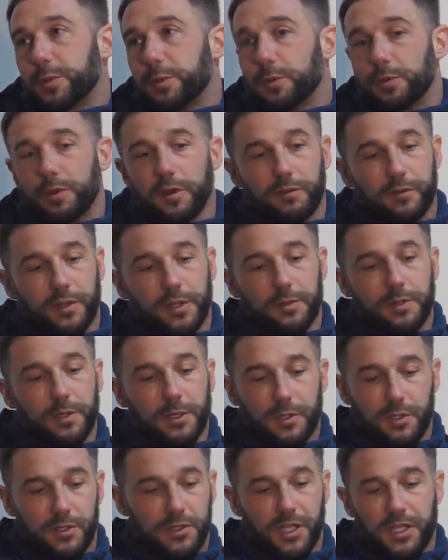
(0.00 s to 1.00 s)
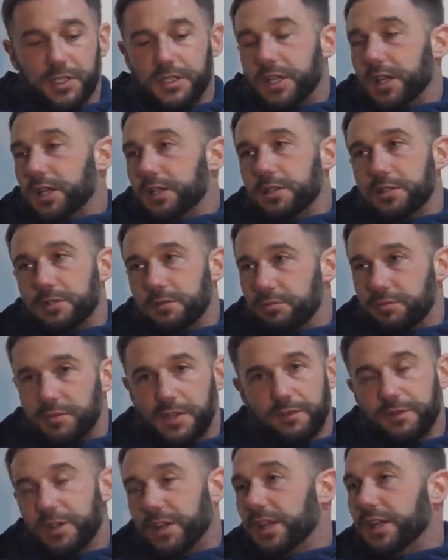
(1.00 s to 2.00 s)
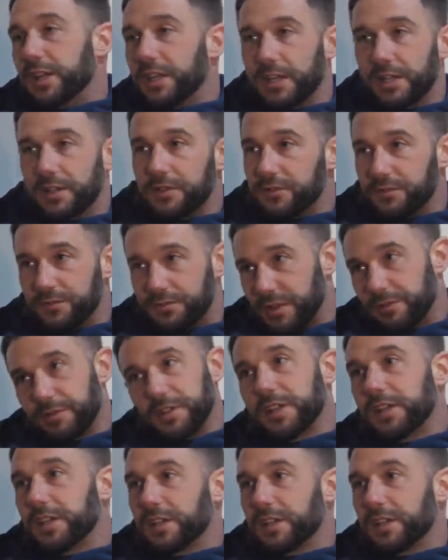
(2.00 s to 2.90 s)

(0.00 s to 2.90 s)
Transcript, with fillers: we would have like six kids, seven or eight kids, seven okay.